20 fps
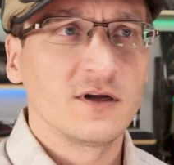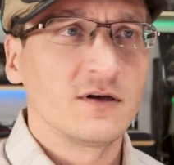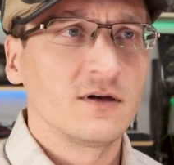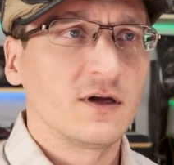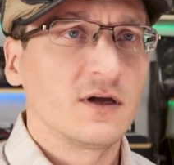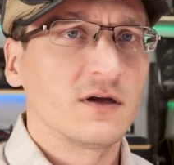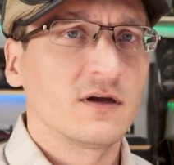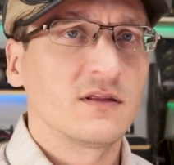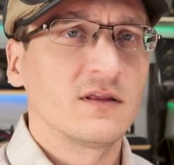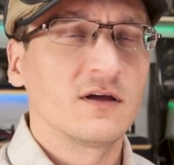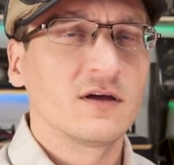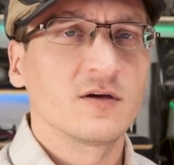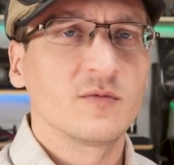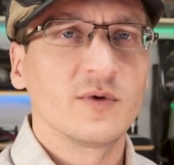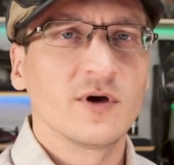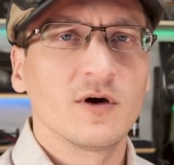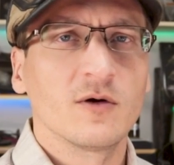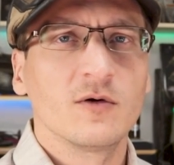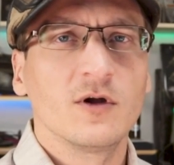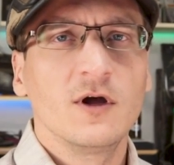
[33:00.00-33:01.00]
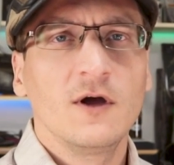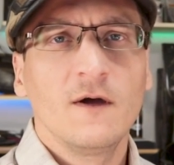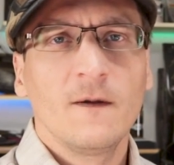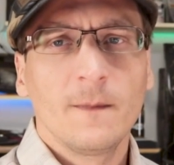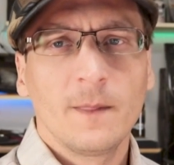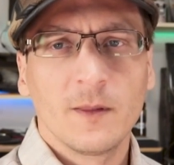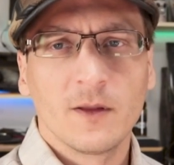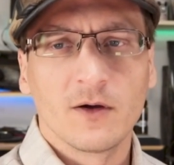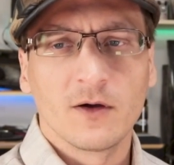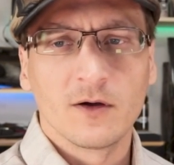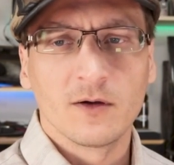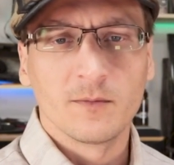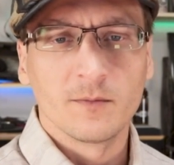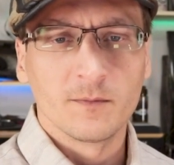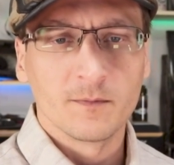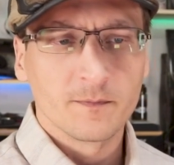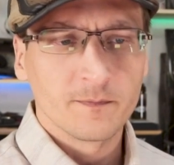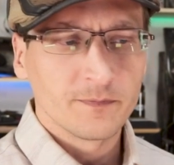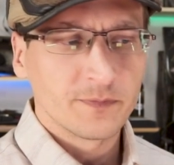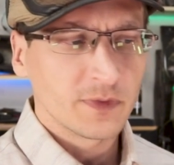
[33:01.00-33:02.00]
and think about
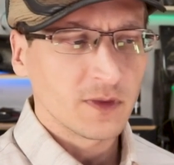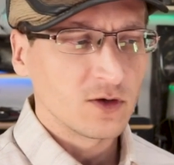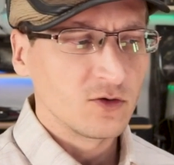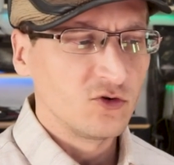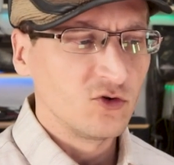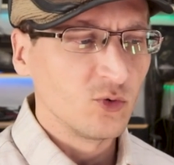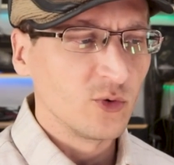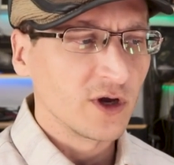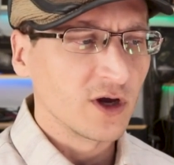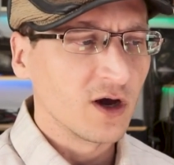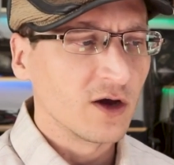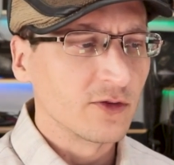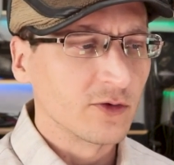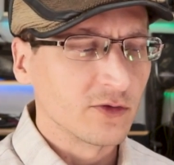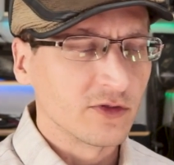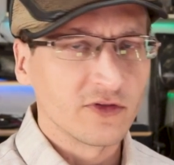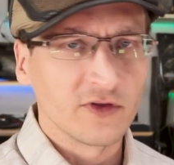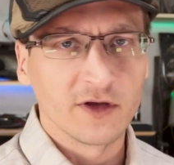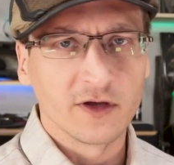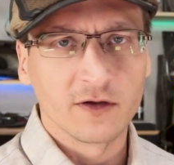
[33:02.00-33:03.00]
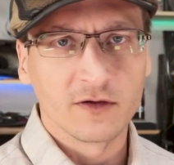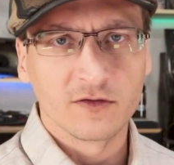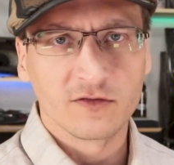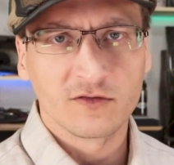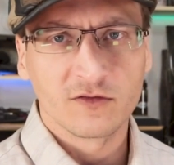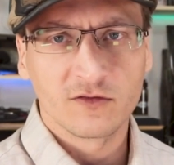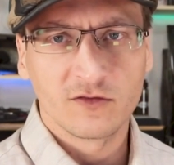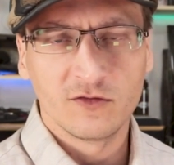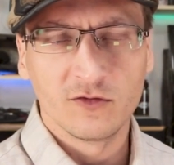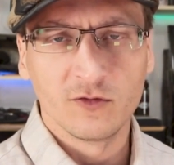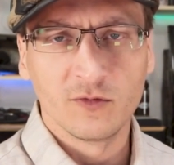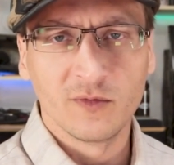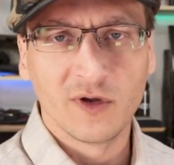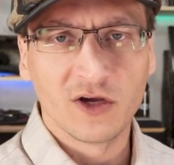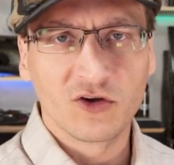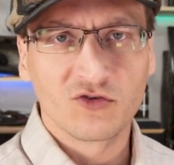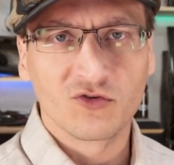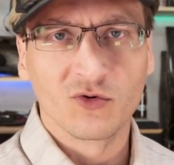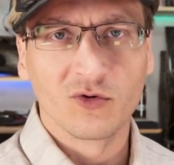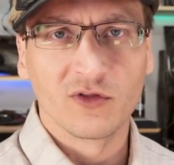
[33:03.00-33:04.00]
doing other things to
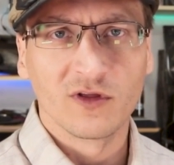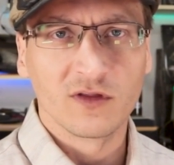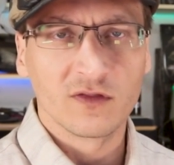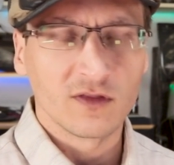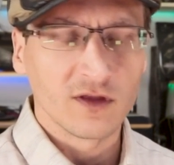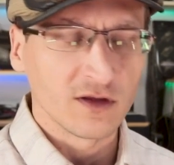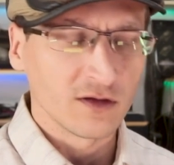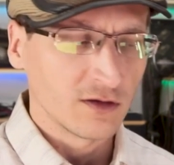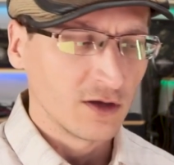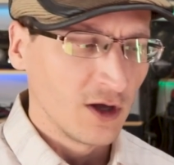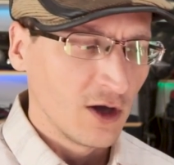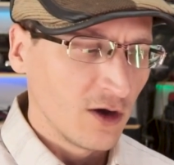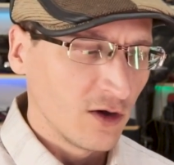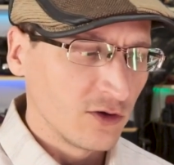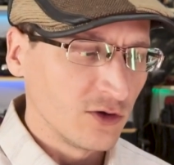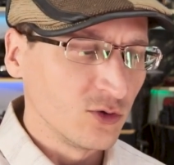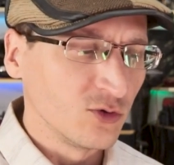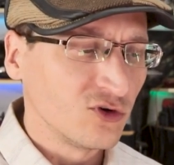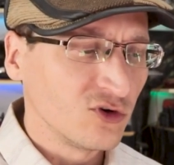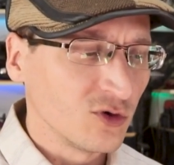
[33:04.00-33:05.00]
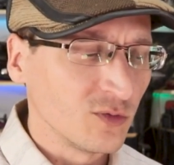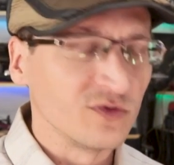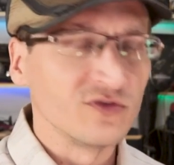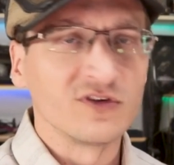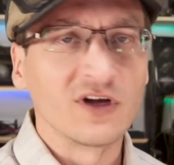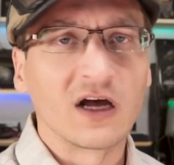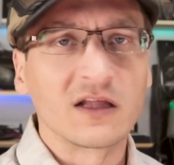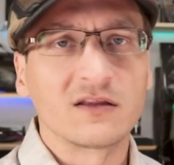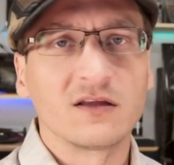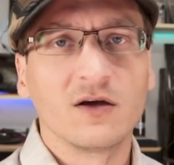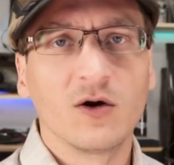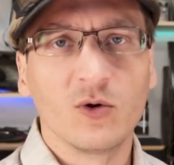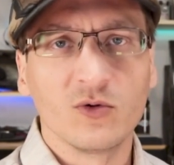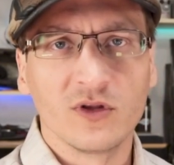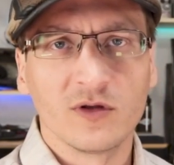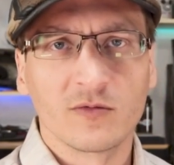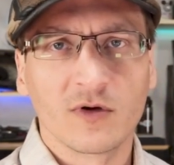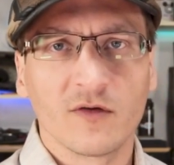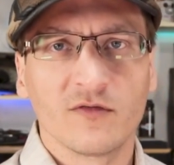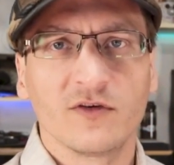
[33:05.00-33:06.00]
make sure that YouTube's not the
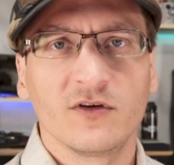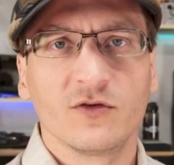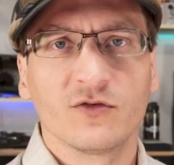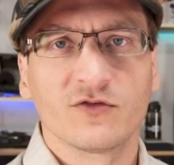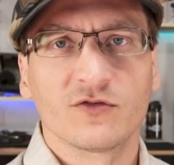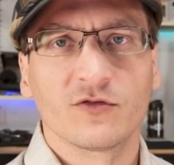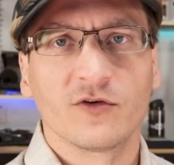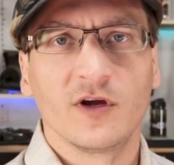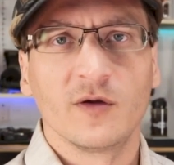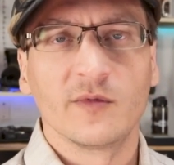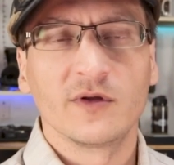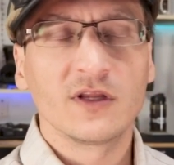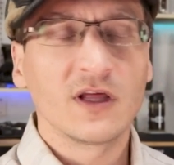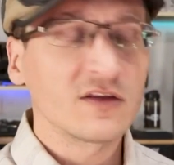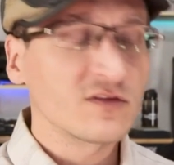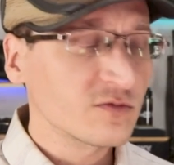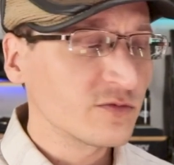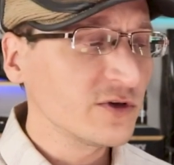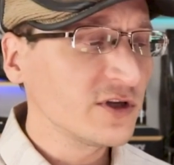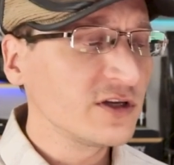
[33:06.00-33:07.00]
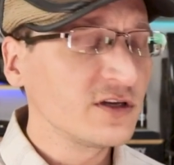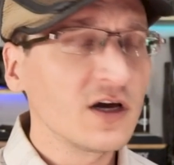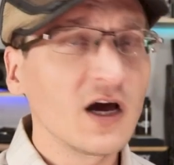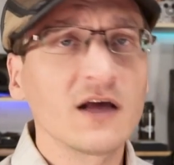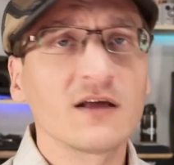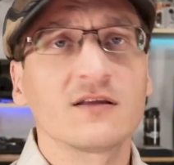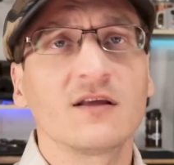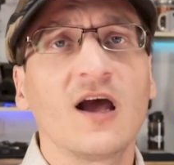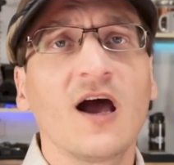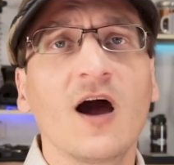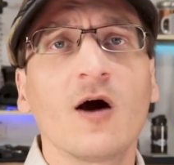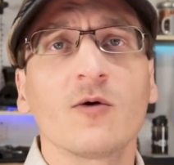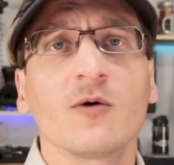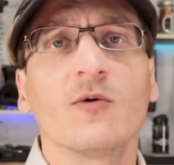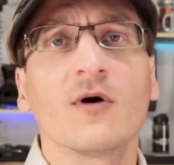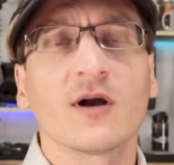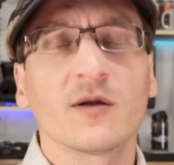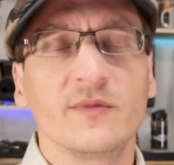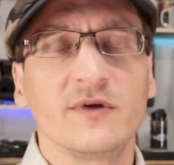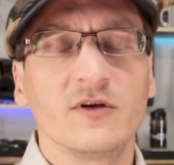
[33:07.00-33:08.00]
only revenue stream. And that's really not how we
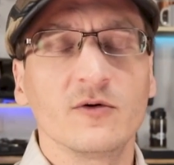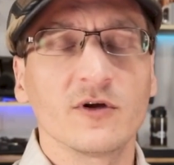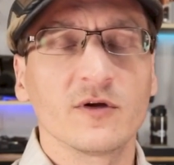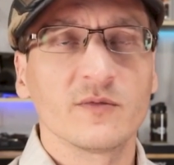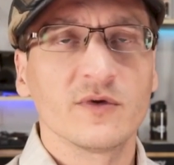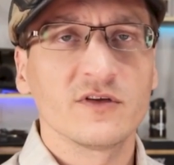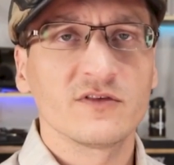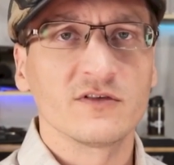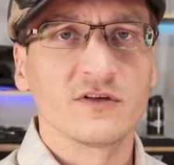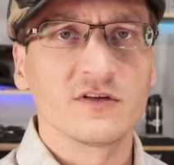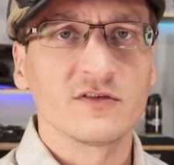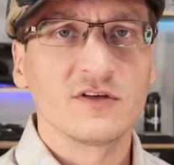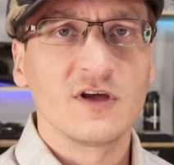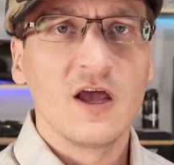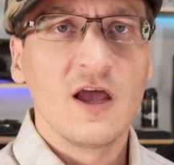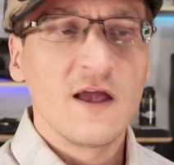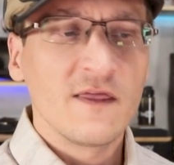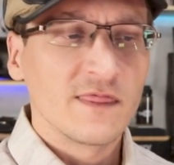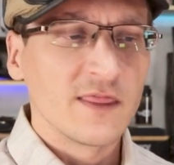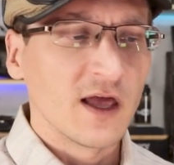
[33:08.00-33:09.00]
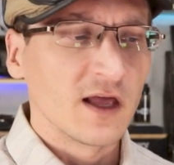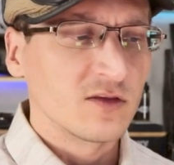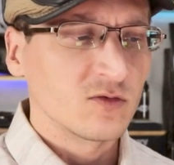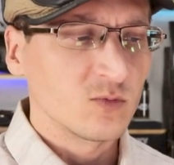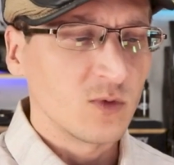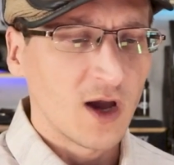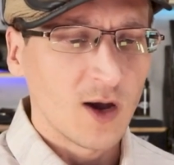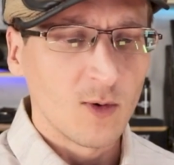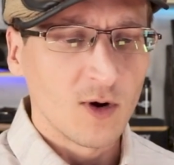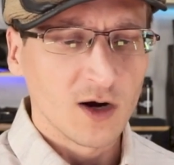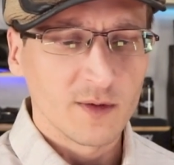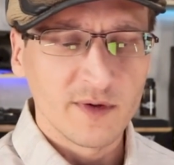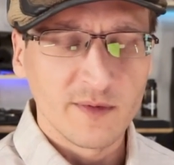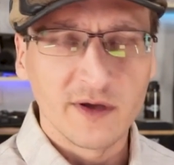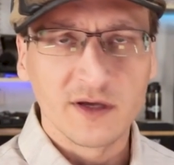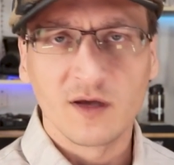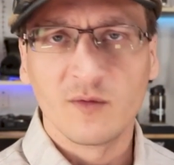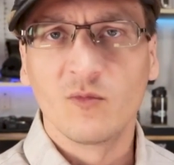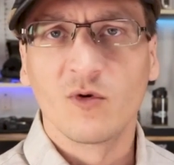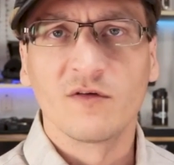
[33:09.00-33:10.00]
want to be doing business. That I want to be
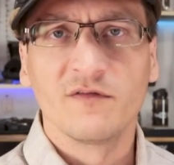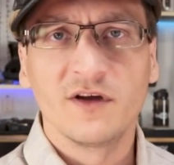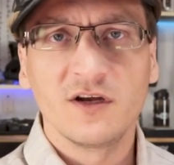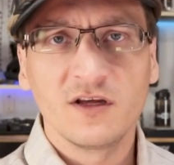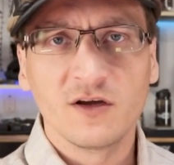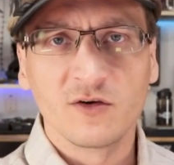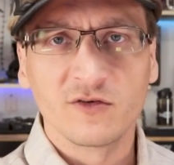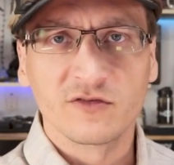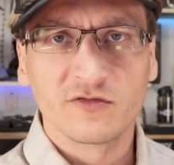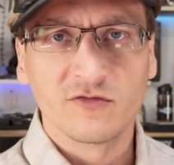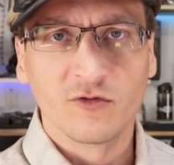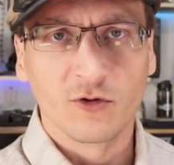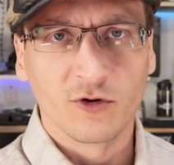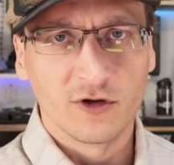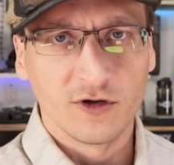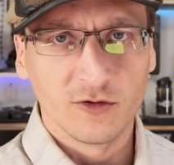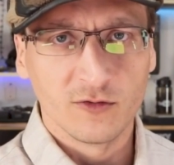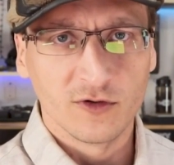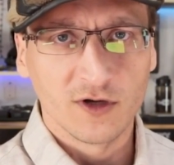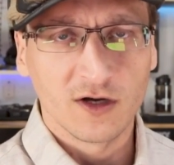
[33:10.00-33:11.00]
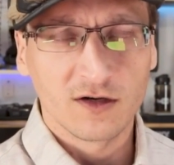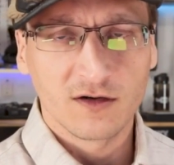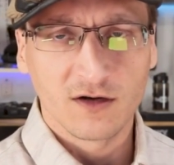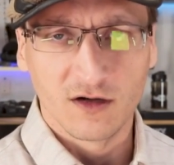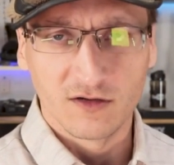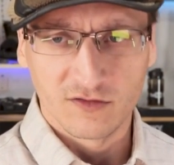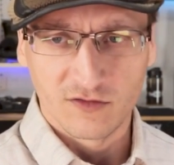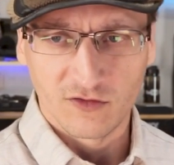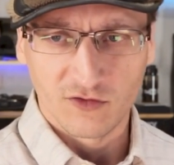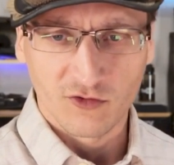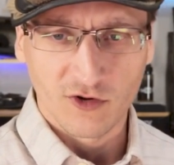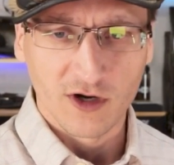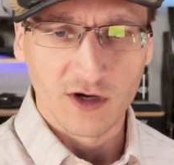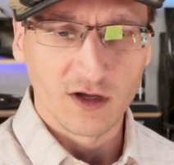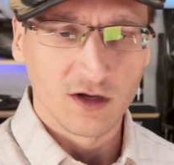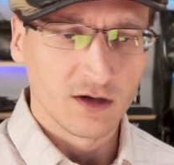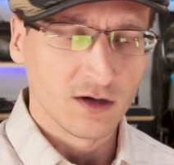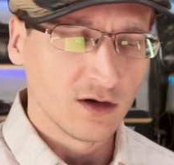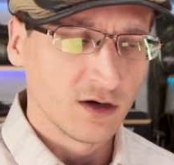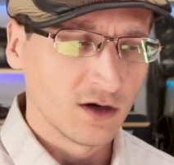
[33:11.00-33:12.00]
making more videos for you, not
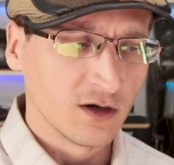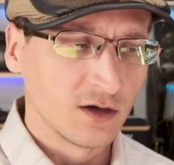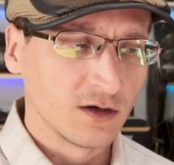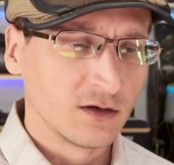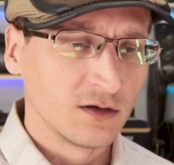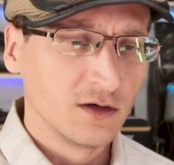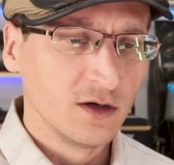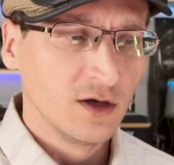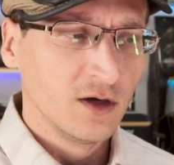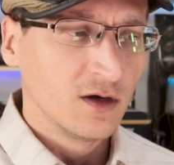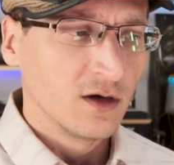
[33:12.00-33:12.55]
concentrating on